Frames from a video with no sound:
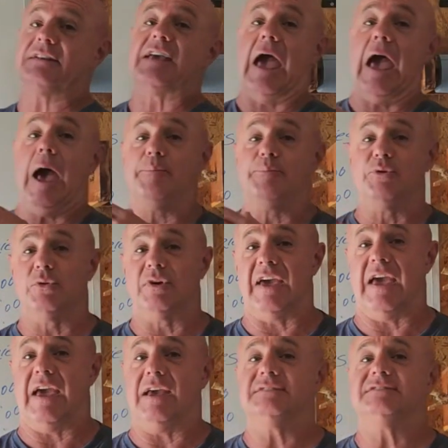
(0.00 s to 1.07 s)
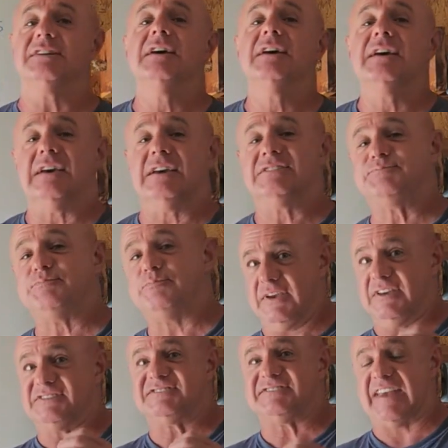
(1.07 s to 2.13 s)
capital gain
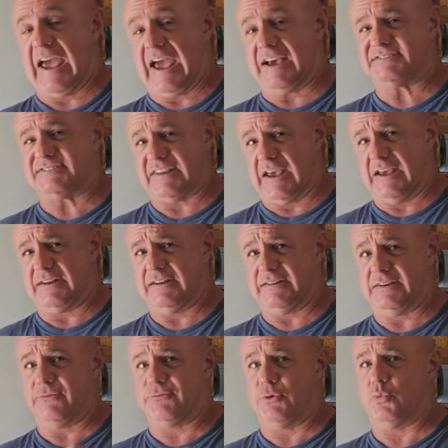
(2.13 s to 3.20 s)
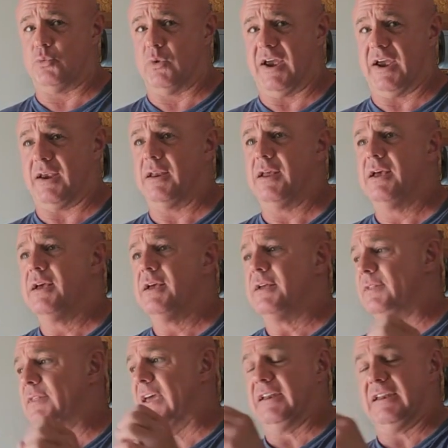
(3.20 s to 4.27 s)
is taxed at a different rate
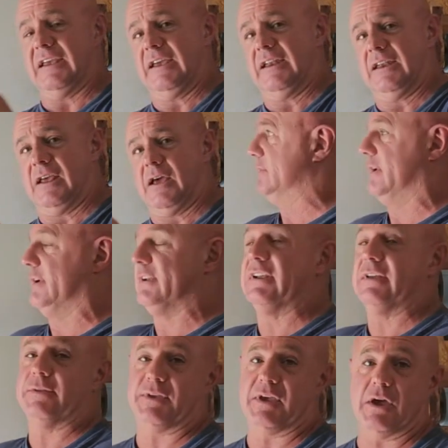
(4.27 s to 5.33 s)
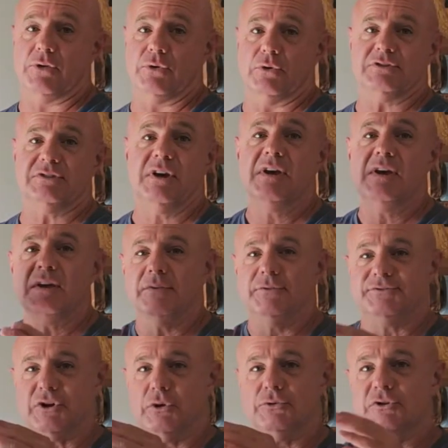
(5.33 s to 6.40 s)
than any of the others.
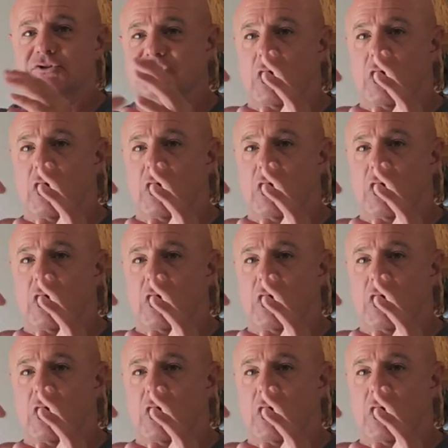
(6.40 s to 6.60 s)
So there's